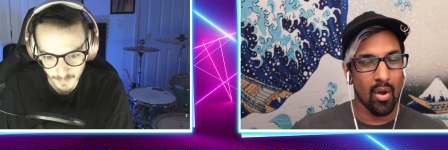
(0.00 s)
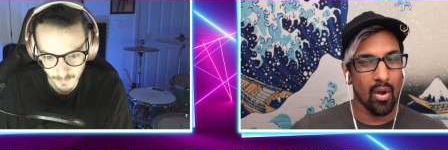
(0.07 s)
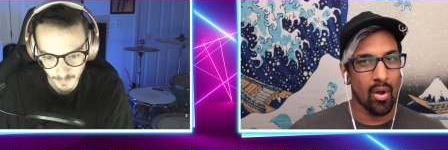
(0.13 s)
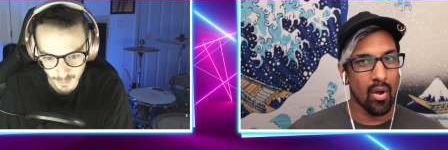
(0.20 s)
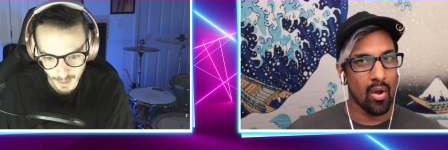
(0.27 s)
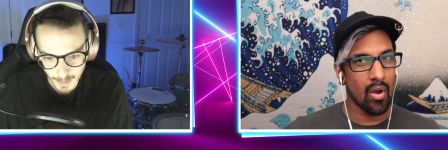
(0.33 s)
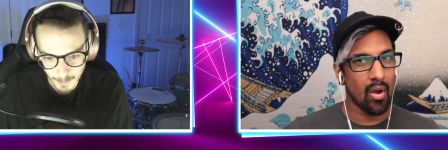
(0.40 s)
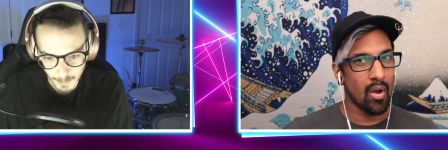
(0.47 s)

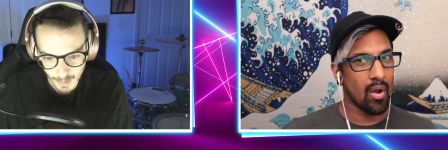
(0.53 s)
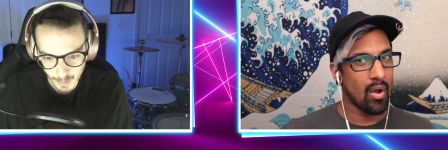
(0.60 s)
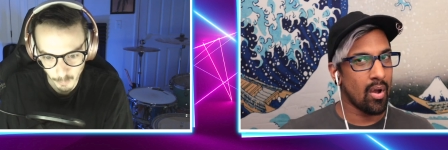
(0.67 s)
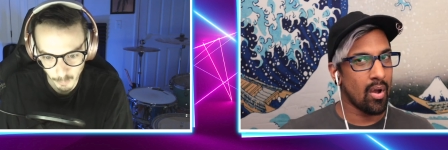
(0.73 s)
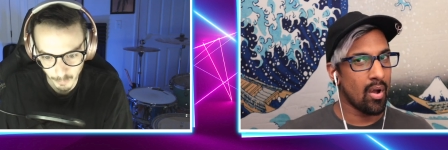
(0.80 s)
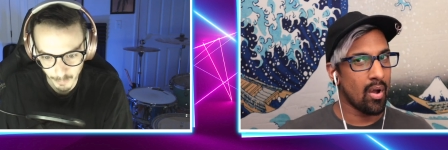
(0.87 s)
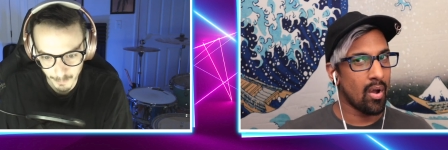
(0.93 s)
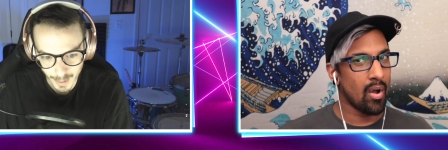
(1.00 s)
Speaker 1: FIFA name, and it
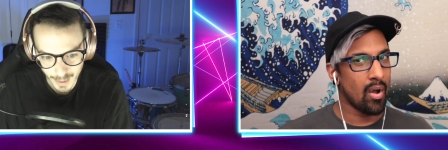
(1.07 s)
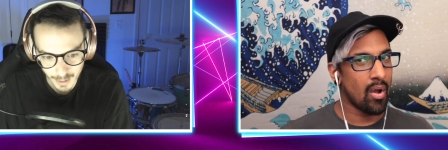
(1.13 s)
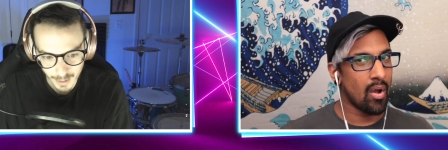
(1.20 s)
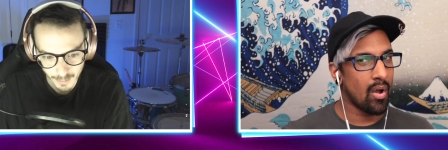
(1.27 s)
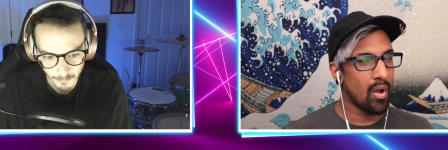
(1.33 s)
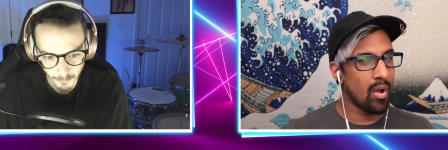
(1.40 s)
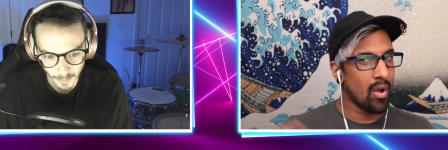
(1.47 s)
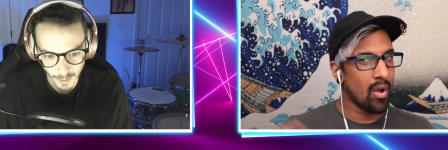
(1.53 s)
will
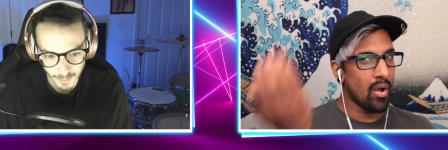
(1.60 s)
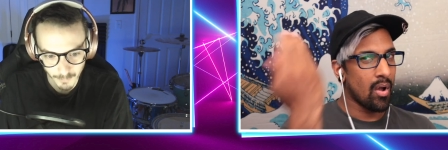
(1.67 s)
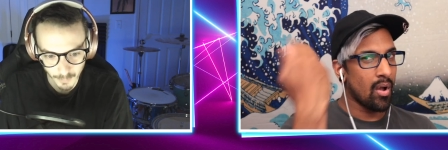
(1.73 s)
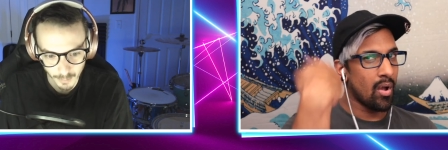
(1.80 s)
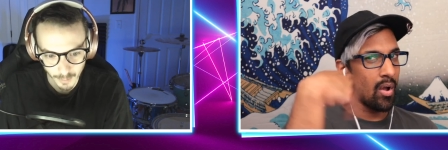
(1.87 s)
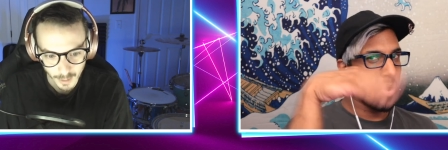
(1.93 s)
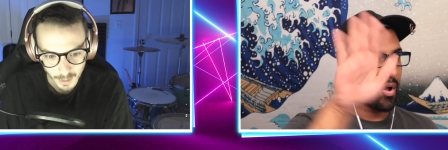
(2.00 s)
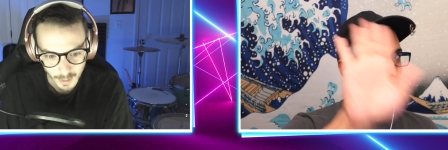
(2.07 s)
remain
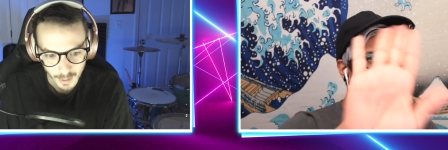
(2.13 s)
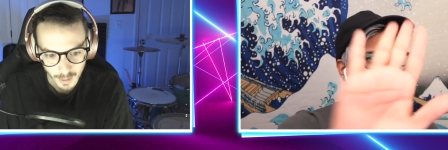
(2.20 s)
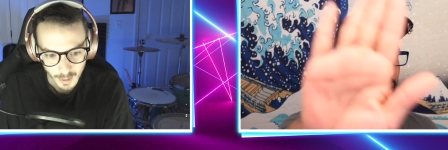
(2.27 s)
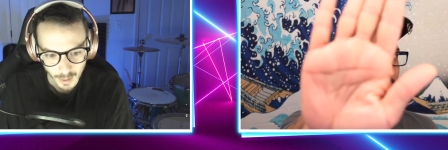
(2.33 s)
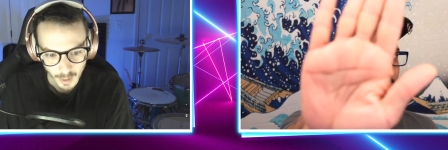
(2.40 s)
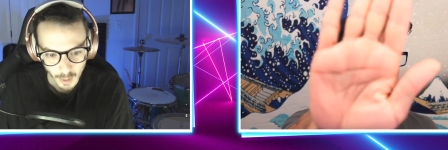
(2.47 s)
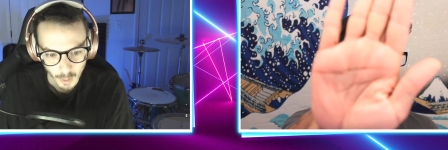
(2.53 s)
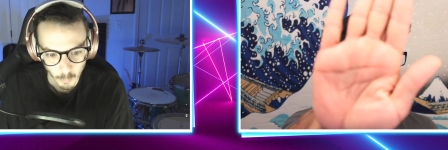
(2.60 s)
forever.
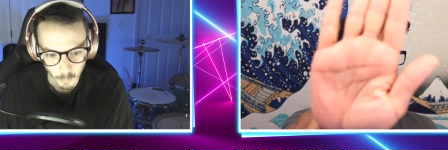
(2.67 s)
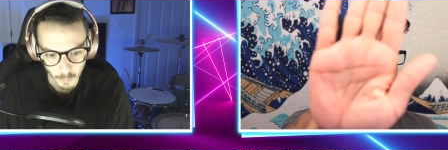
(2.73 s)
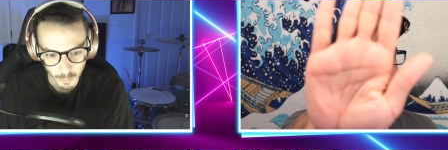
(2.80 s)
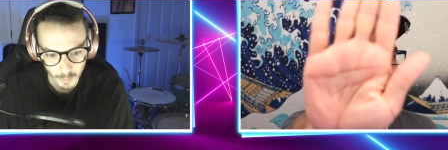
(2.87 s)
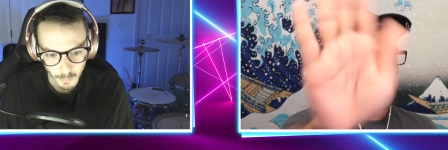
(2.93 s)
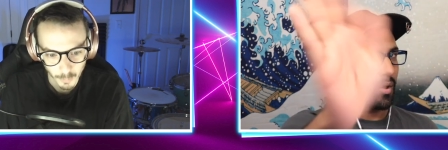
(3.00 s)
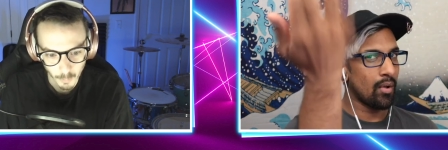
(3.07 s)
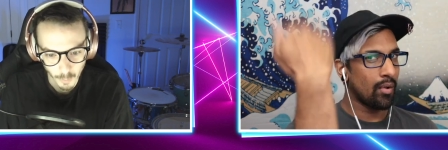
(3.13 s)

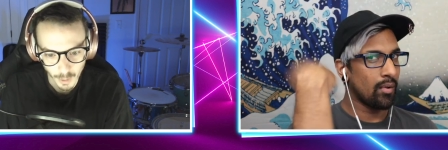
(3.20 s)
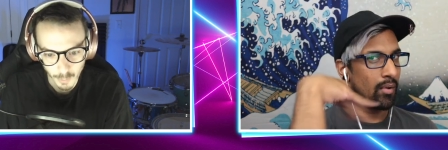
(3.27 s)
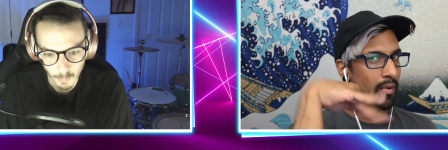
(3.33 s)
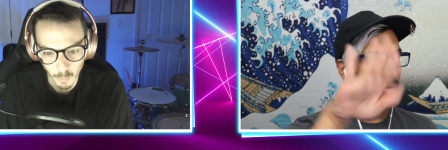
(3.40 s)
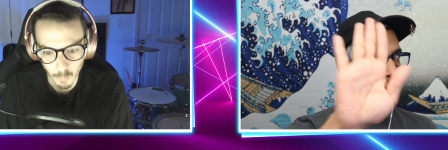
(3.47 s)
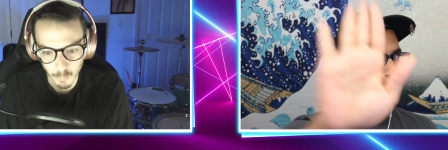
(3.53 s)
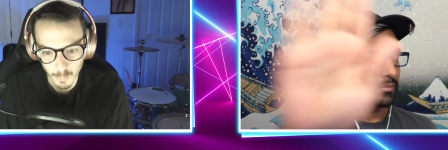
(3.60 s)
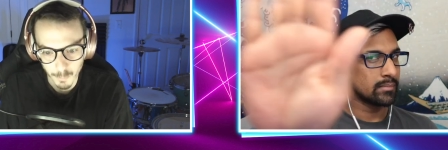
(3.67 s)
it
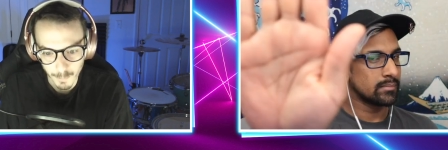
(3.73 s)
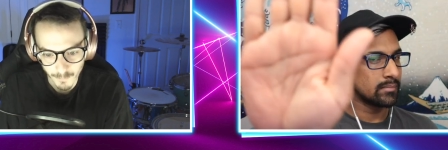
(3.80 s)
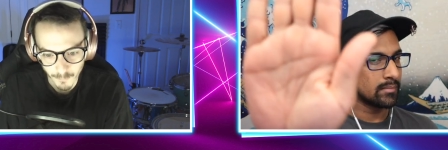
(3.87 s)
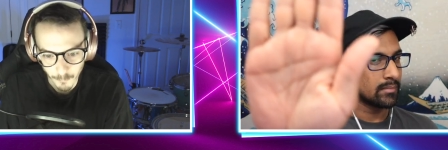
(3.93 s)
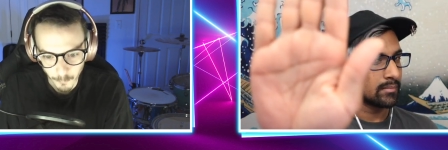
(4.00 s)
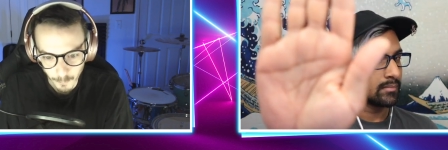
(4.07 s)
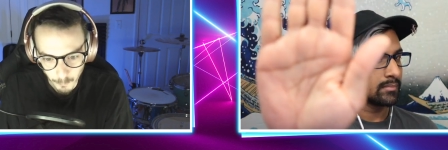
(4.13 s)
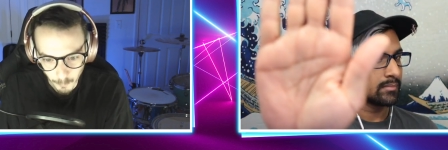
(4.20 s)
will
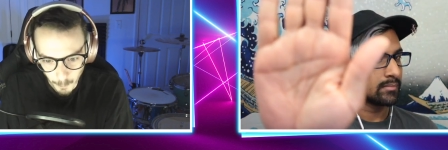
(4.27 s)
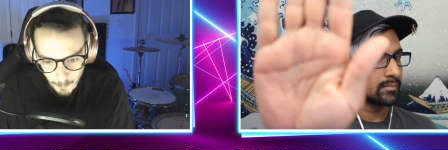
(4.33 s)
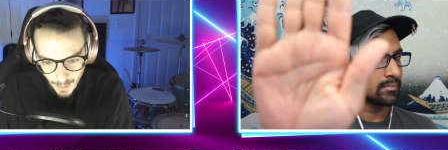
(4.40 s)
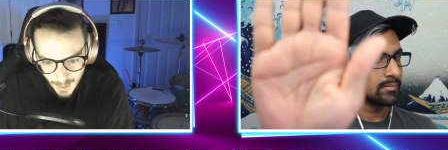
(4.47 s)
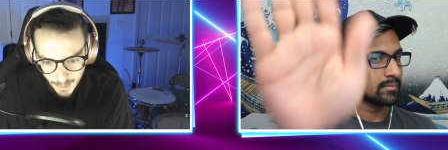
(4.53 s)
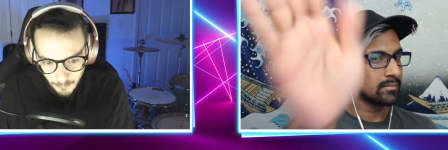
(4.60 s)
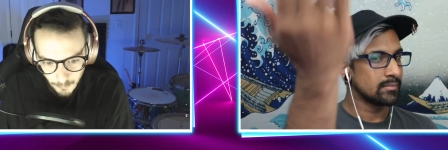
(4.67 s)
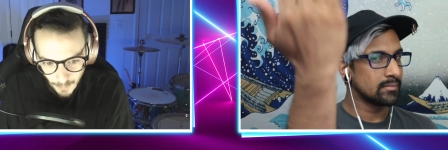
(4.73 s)

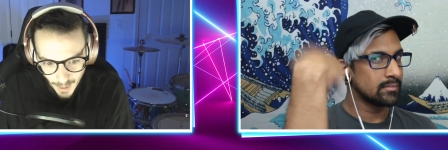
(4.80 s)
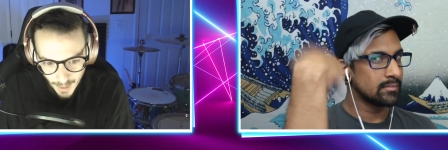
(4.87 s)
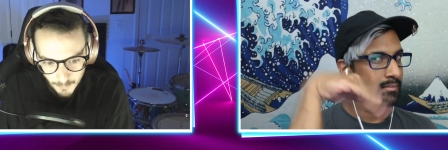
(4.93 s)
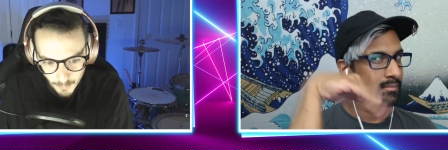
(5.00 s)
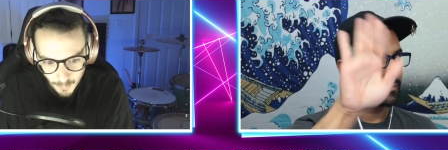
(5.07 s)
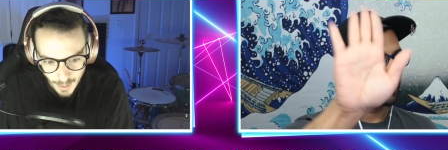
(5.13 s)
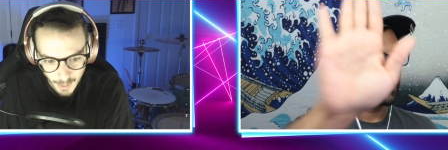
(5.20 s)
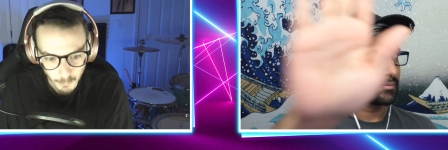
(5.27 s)
remain
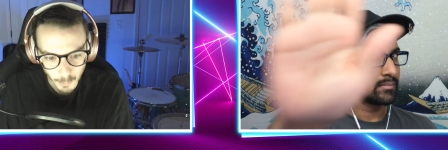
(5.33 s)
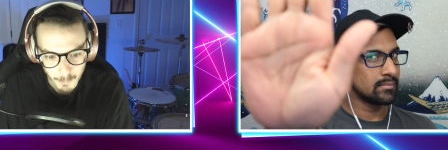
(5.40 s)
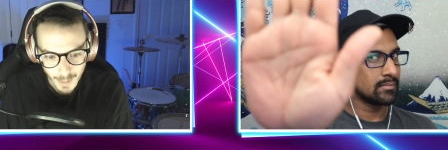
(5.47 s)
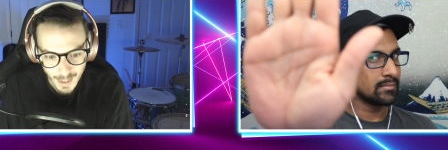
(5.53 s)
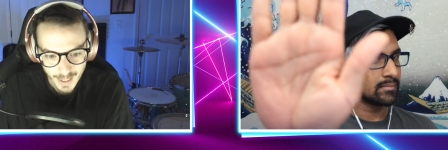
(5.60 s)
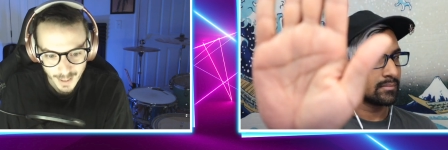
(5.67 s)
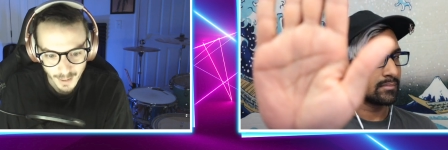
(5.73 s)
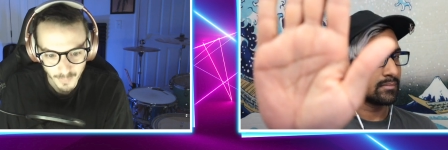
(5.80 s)
forever and
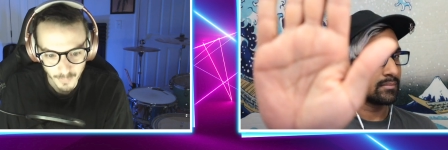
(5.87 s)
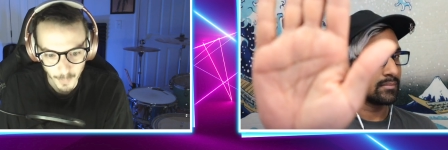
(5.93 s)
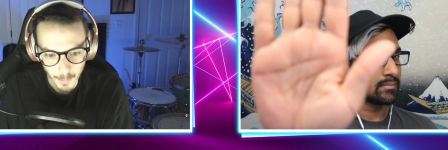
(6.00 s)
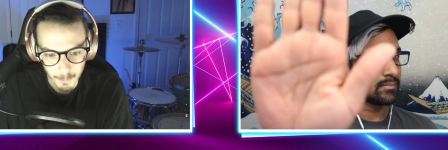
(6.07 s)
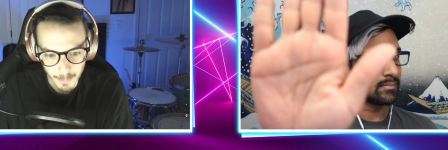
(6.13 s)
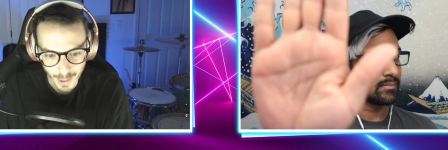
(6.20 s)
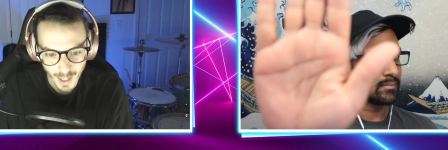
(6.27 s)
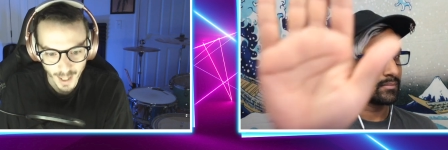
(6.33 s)
remain the
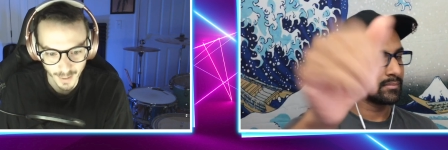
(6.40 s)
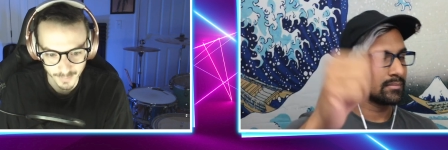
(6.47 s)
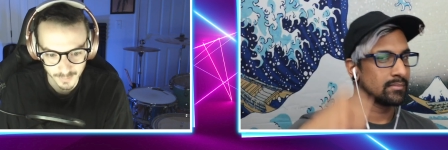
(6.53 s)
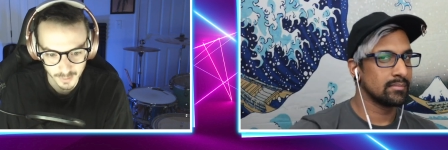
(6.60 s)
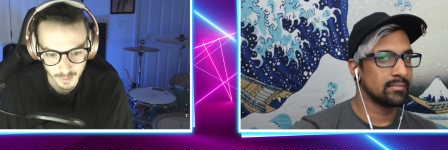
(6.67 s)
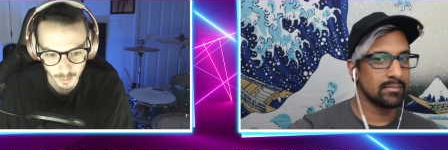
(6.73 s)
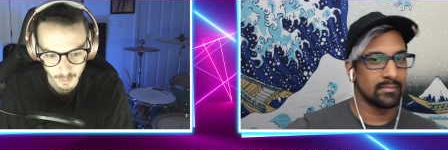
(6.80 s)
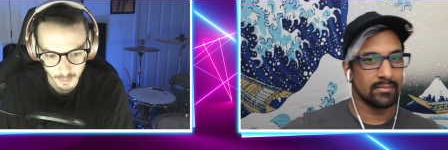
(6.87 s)

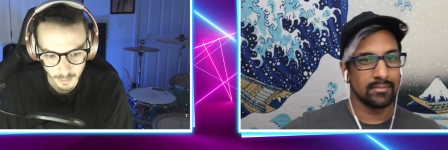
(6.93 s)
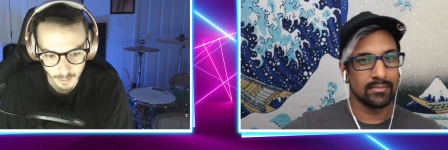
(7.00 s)
best.